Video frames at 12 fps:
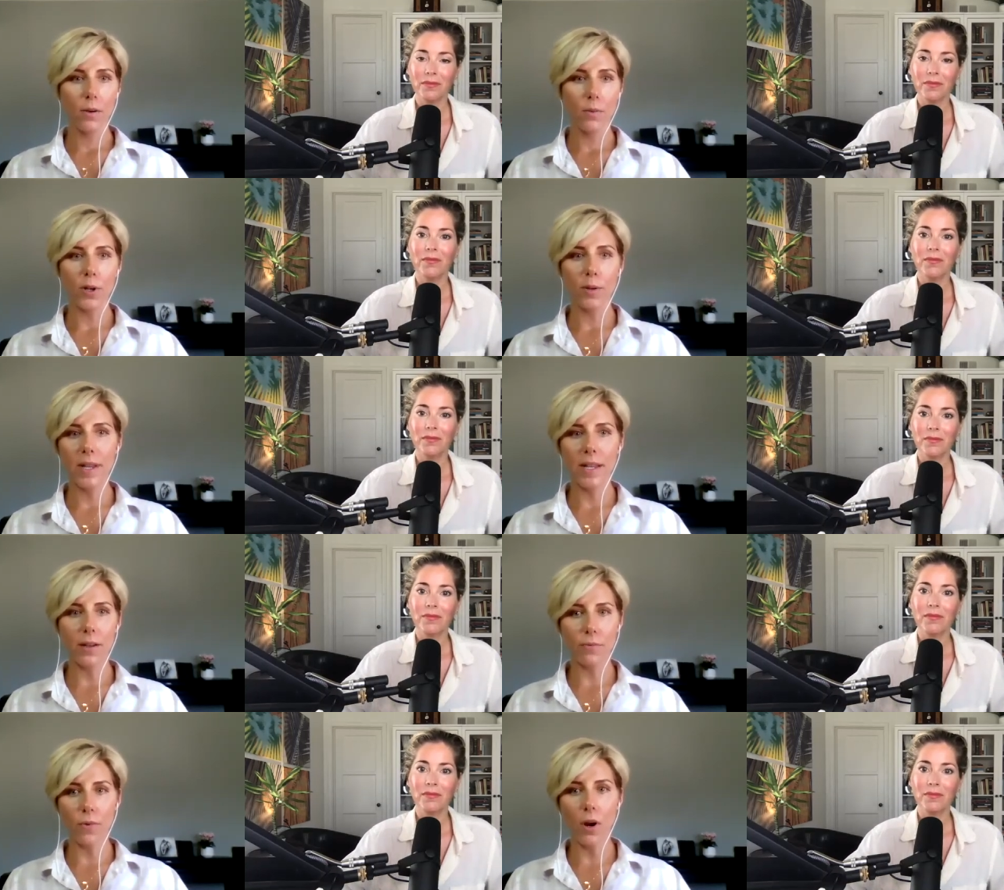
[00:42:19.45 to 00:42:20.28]
Speaker 1: When you're
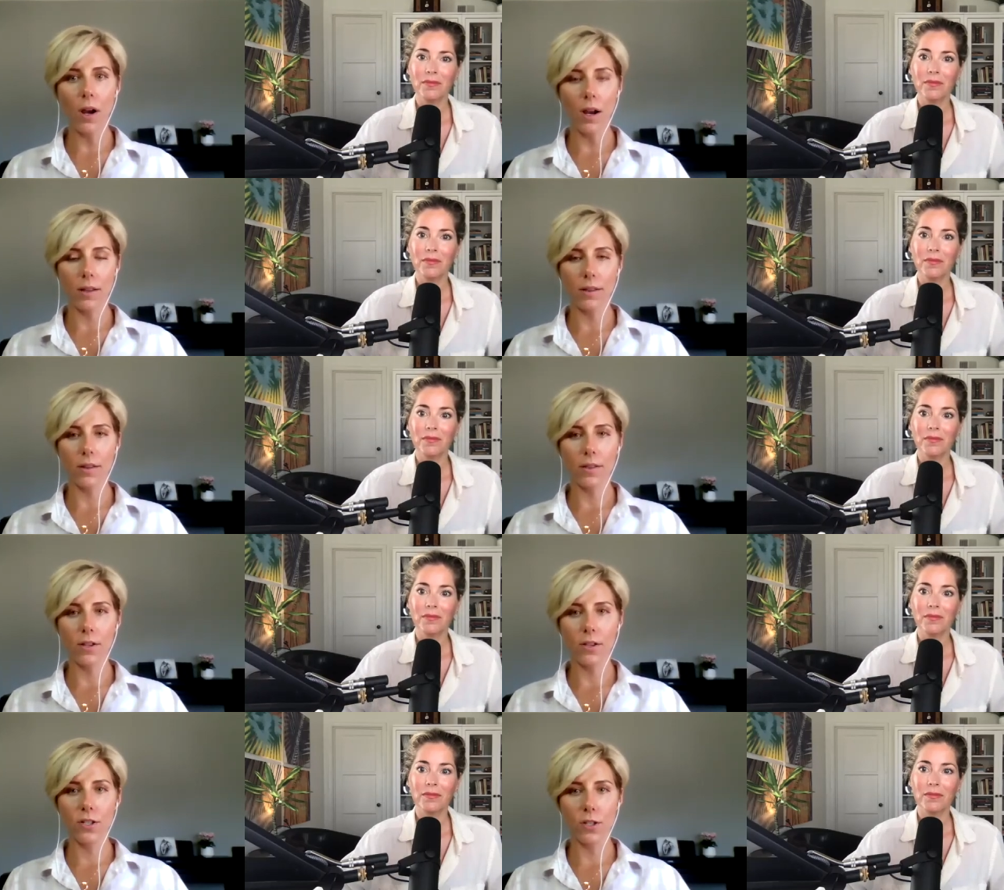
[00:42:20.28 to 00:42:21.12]
making raw,
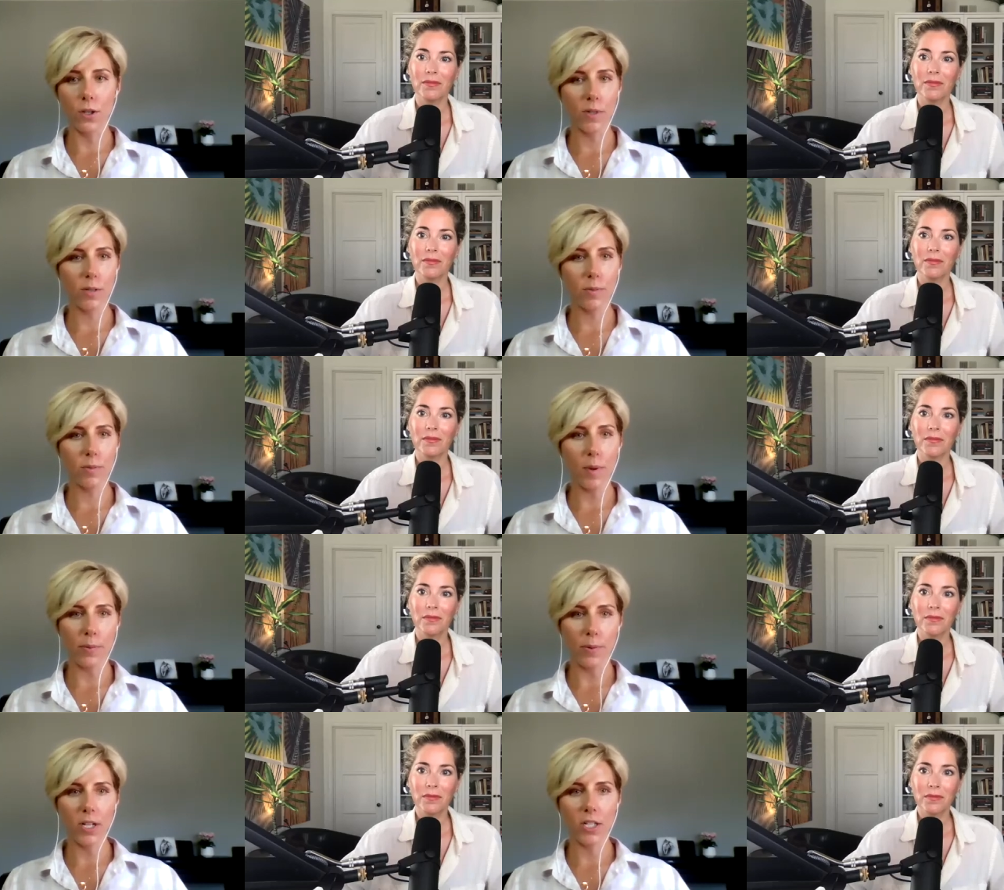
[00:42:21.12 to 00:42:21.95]
there's so much
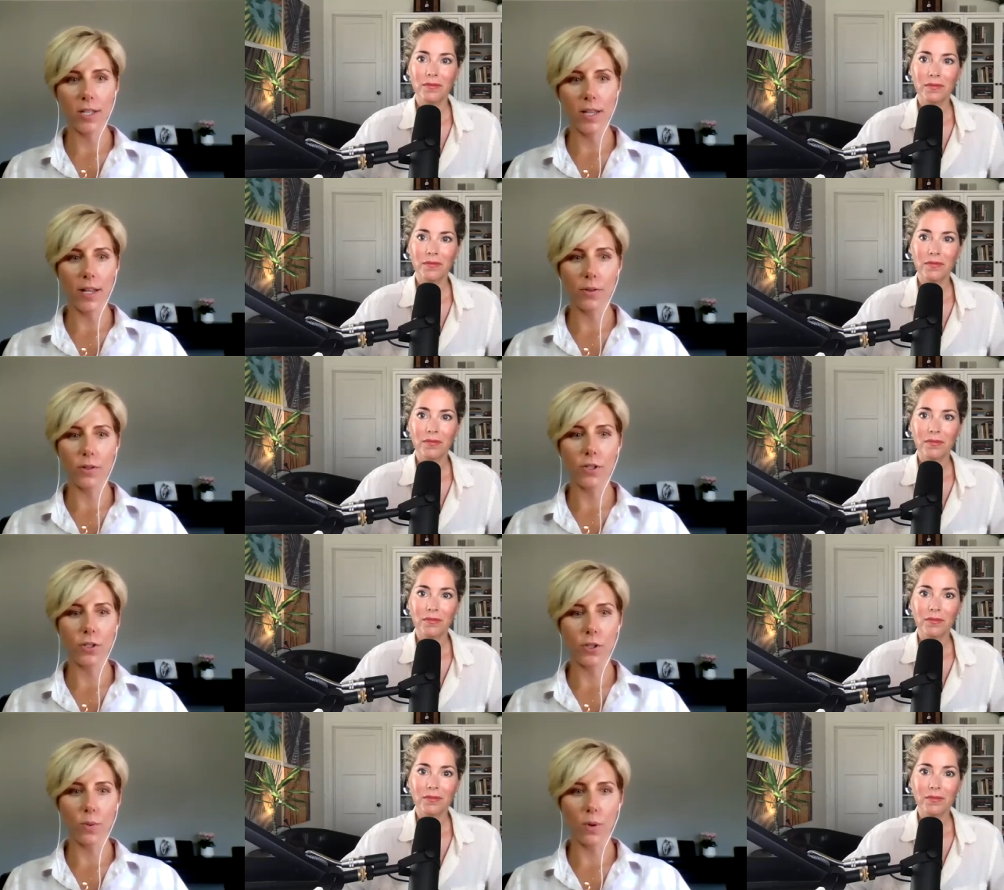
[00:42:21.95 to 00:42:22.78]
preparation that you can
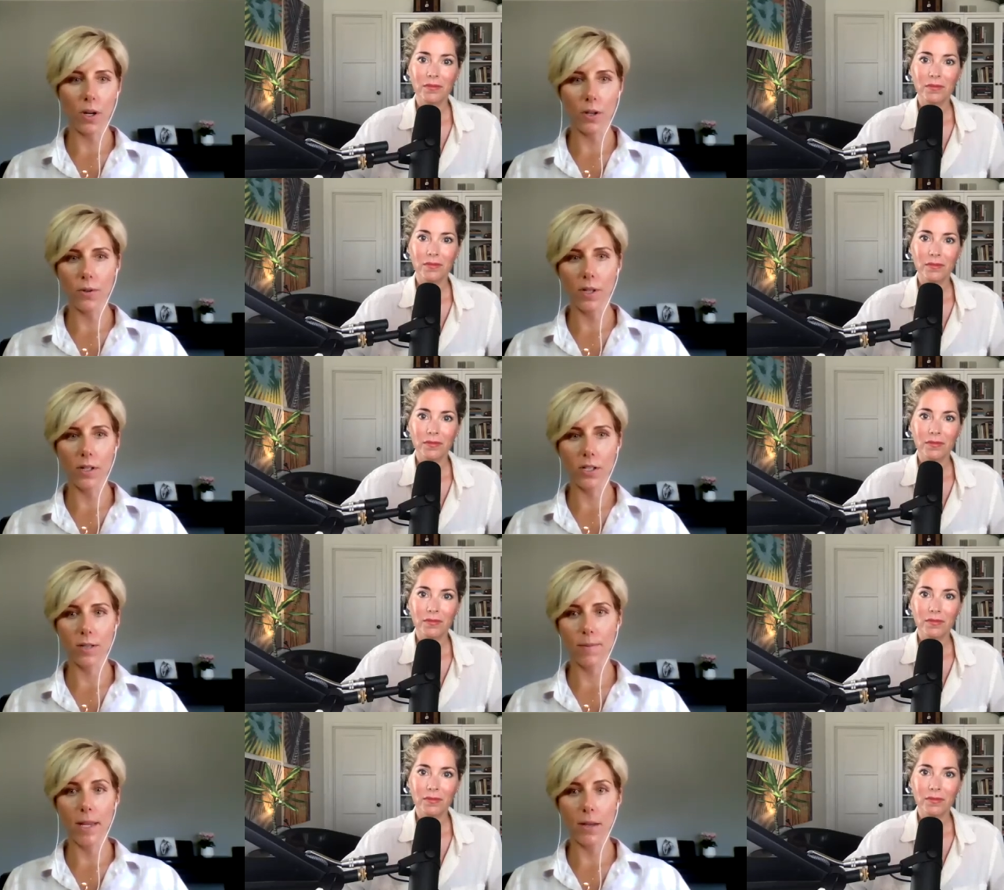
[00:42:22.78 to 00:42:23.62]
do where you can
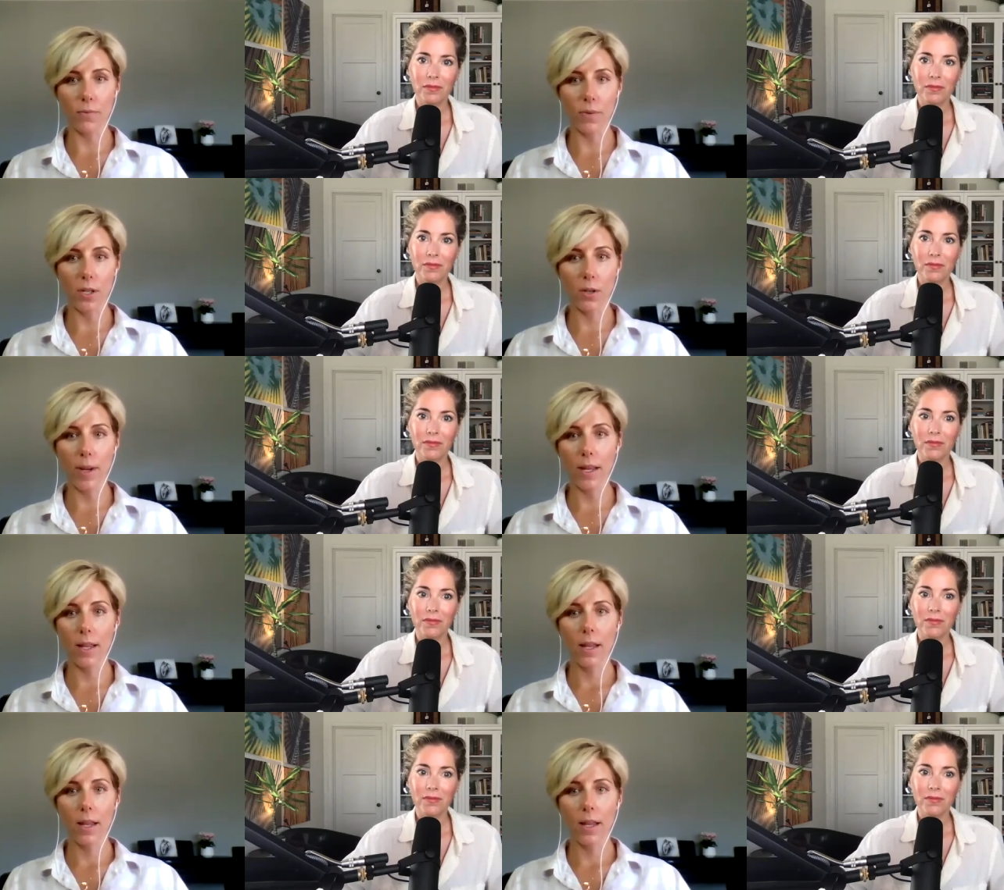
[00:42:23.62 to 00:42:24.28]
just make it really quick.